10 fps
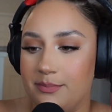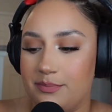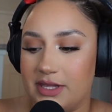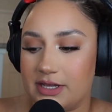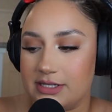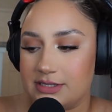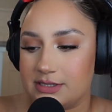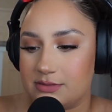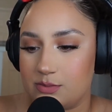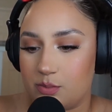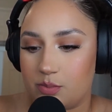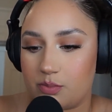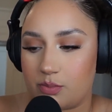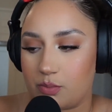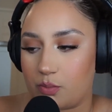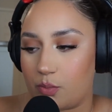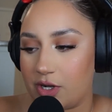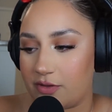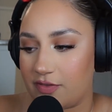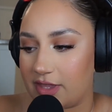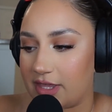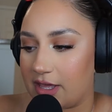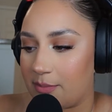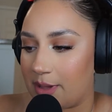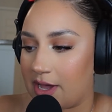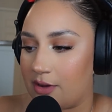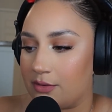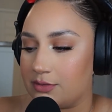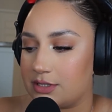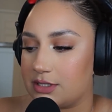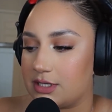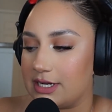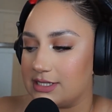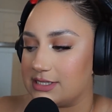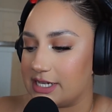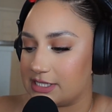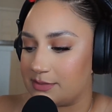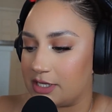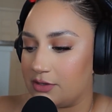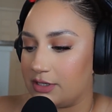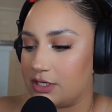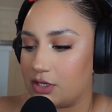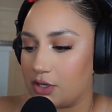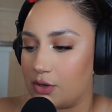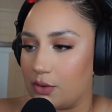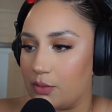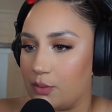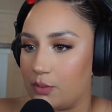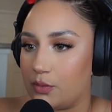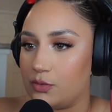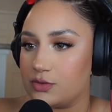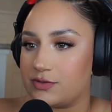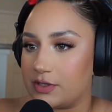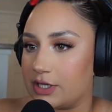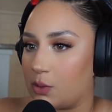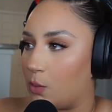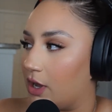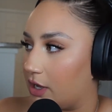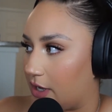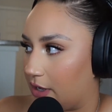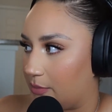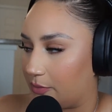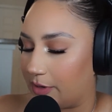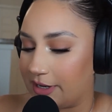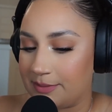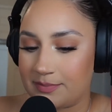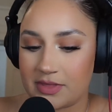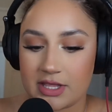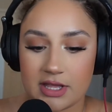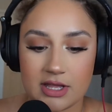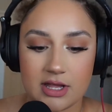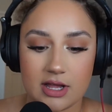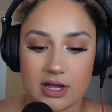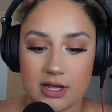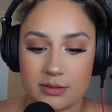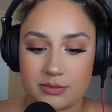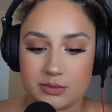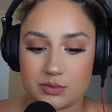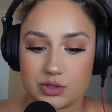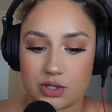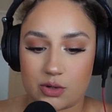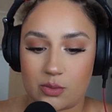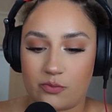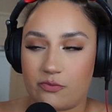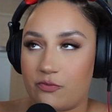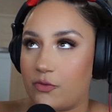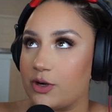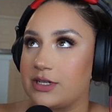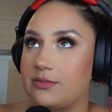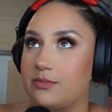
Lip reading: because when you're thinking about an assessment, you need to know who's filling what cup, right? So for